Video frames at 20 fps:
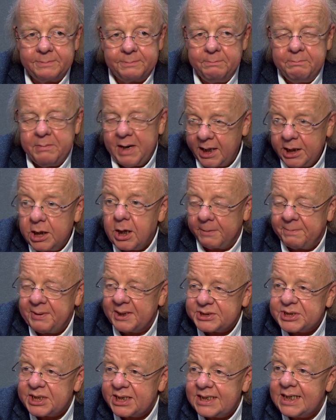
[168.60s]
made up
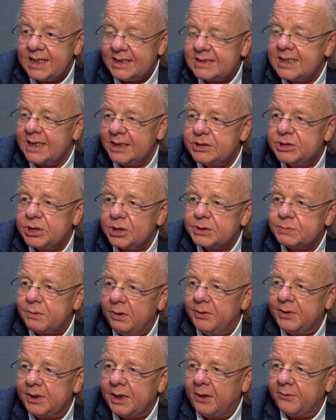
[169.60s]
as it is just
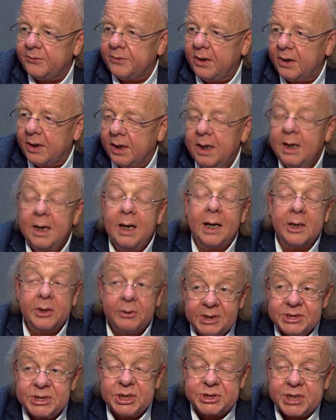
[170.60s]
one thing after another. And
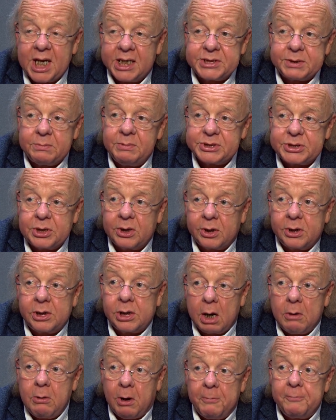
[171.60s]
there is a sense in which you could
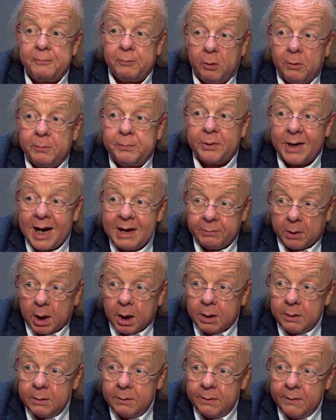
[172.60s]
go on for
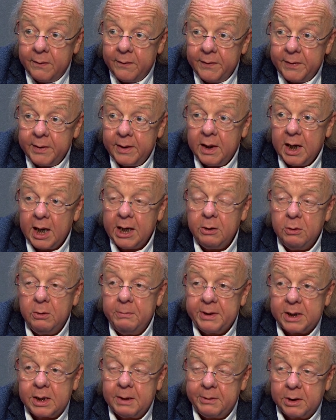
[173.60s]
forever and it will
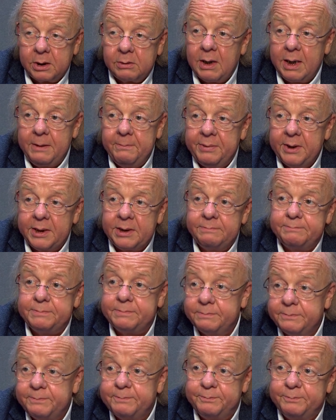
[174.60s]
become a great big
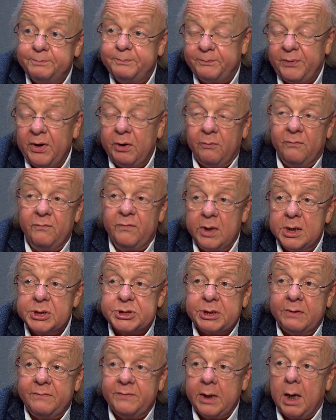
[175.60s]
film
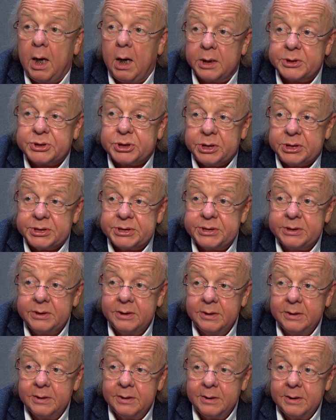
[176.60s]
version of The Archers,
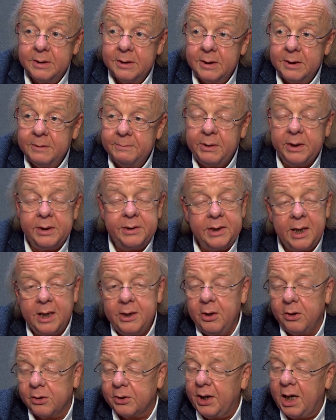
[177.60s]
but they're
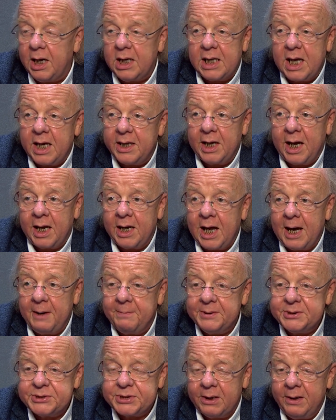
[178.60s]
not going to let that
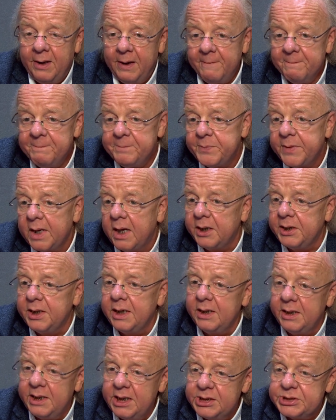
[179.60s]
happen. So I
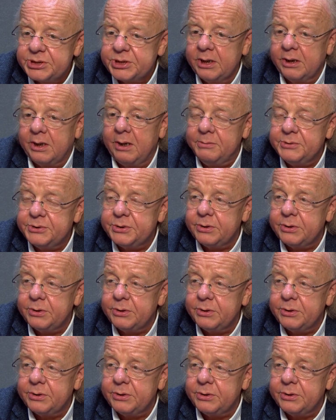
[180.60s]
think it needs to come